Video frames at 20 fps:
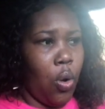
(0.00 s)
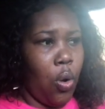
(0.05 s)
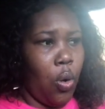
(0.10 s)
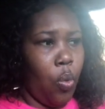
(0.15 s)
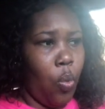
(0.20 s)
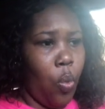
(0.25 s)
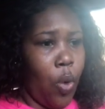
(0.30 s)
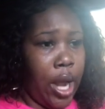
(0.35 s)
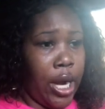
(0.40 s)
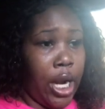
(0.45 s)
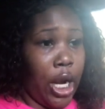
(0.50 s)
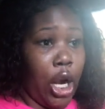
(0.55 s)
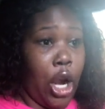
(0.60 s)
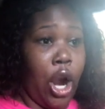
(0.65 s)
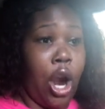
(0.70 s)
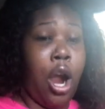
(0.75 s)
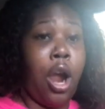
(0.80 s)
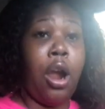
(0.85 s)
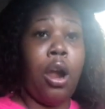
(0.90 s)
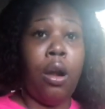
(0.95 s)
when a
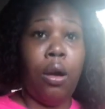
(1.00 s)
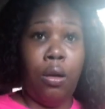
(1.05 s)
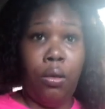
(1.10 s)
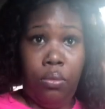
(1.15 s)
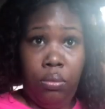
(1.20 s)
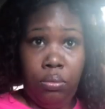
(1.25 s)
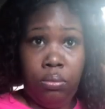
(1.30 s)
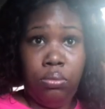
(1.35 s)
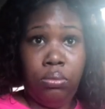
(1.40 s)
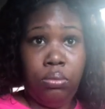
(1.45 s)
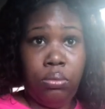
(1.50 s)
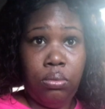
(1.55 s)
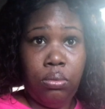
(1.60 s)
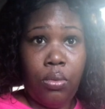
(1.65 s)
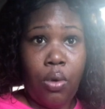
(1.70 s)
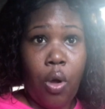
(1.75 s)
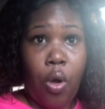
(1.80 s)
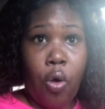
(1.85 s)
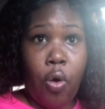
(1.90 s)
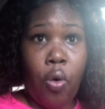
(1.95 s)
girl
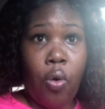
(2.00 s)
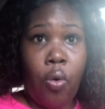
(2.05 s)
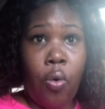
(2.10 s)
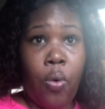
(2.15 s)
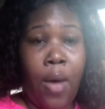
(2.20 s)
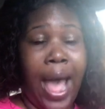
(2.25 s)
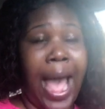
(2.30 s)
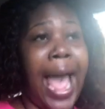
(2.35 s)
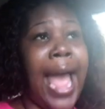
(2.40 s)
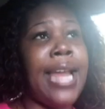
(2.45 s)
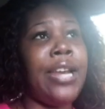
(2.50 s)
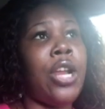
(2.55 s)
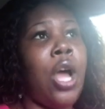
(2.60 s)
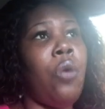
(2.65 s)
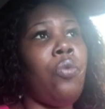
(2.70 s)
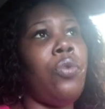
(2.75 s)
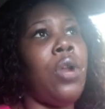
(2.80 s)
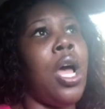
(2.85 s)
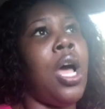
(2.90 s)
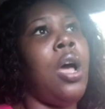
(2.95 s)
who I
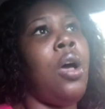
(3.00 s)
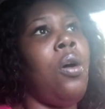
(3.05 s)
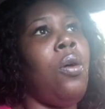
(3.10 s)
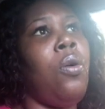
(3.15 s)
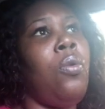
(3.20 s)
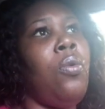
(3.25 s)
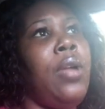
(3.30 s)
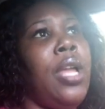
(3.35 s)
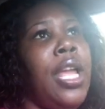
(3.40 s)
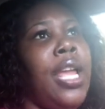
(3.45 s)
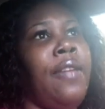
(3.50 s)
don't know